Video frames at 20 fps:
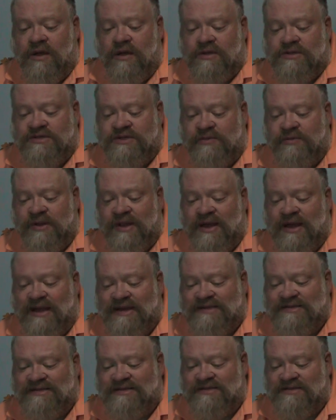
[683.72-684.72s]

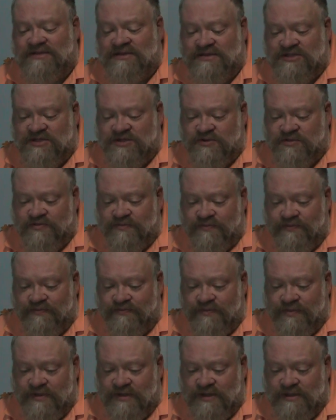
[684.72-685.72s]
symbolizes this
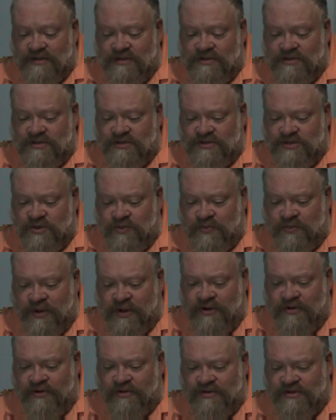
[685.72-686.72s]

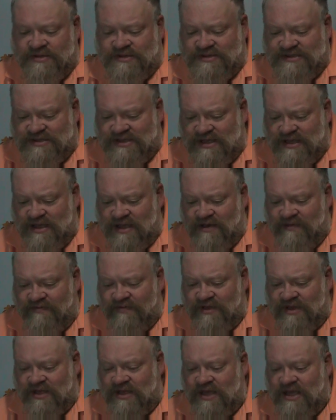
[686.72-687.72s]
supremacy
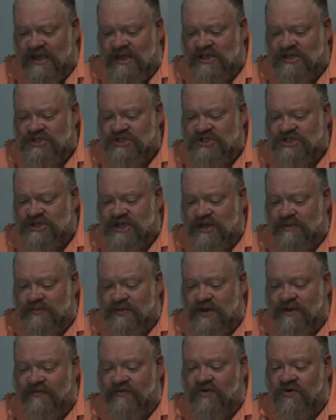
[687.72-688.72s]
of the kingship
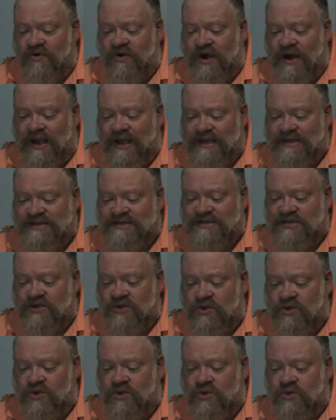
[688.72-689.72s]
of Christ,
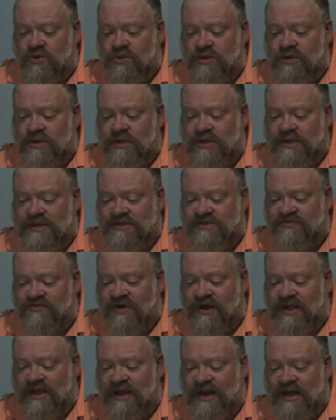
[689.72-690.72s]
who is
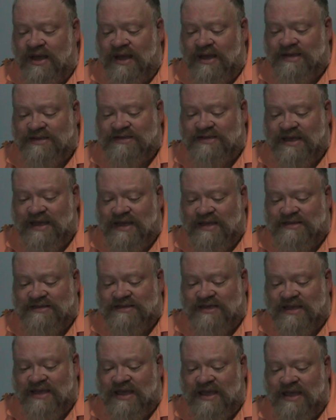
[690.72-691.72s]
recognized as
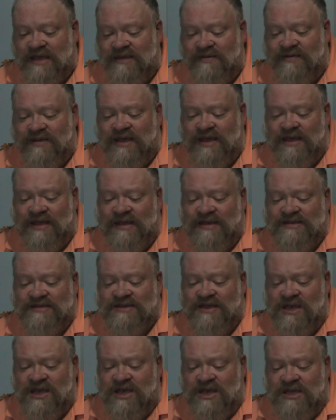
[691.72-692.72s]
the King of Kings.
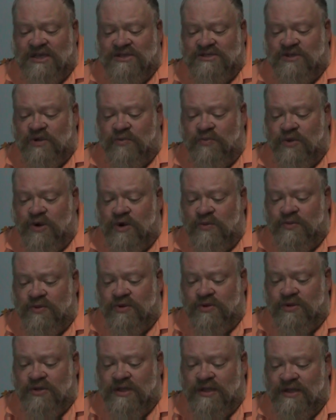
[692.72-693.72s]
So
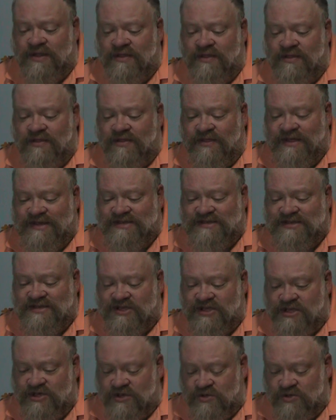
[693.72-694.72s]
purple in this
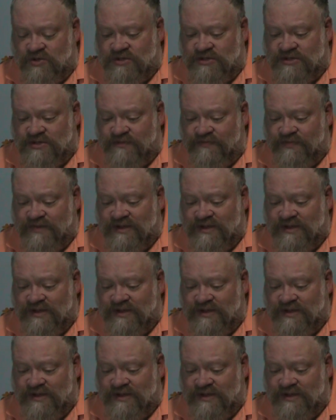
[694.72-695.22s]
use